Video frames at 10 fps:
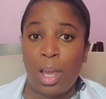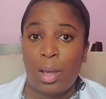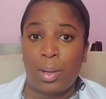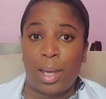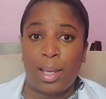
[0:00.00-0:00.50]

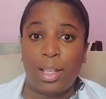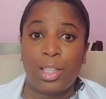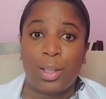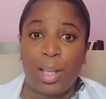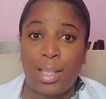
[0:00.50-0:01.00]
Okay,
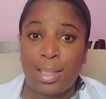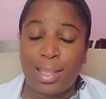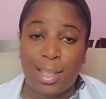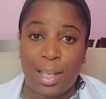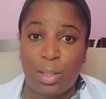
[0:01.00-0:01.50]
so let's
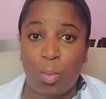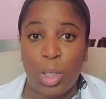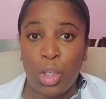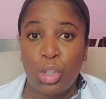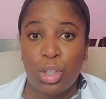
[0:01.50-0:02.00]
discuss
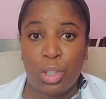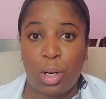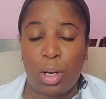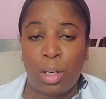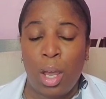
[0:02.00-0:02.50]
when you should
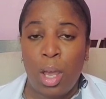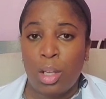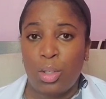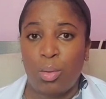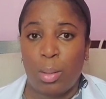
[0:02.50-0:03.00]
start
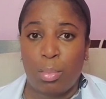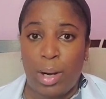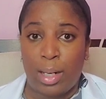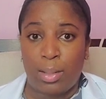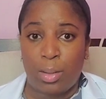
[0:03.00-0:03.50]
doing
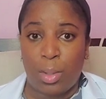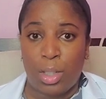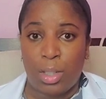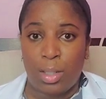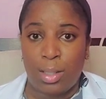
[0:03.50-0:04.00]
practice
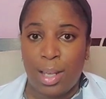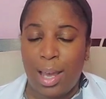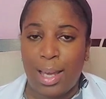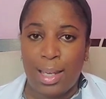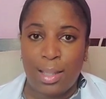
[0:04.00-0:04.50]
questions.
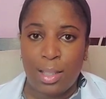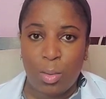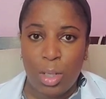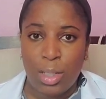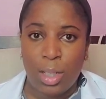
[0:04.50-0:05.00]
I get this
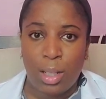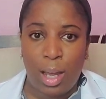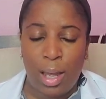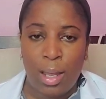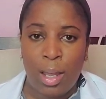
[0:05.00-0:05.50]
question a
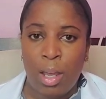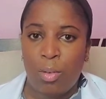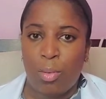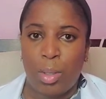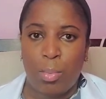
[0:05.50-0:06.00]
lot
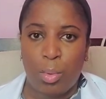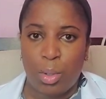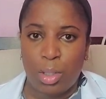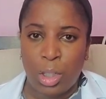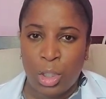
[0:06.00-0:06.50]
from people who are
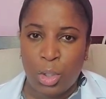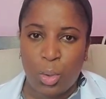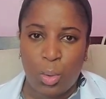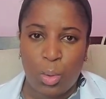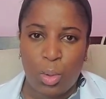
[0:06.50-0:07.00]
still in
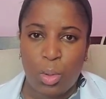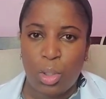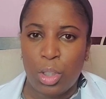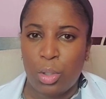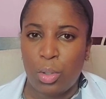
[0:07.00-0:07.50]
school.
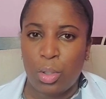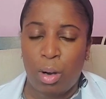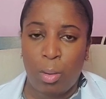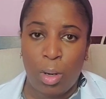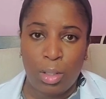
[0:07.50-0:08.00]
Should you
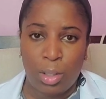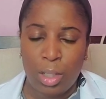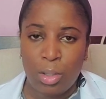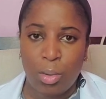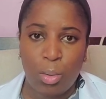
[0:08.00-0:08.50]
start while you're
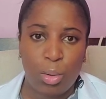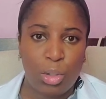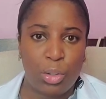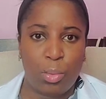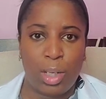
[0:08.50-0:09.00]
in school?
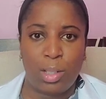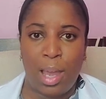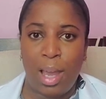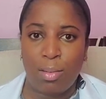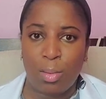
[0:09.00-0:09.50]
Should you wait till
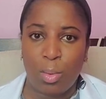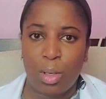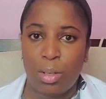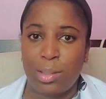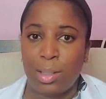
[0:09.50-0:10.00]

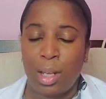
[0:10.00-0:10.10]
afterwards?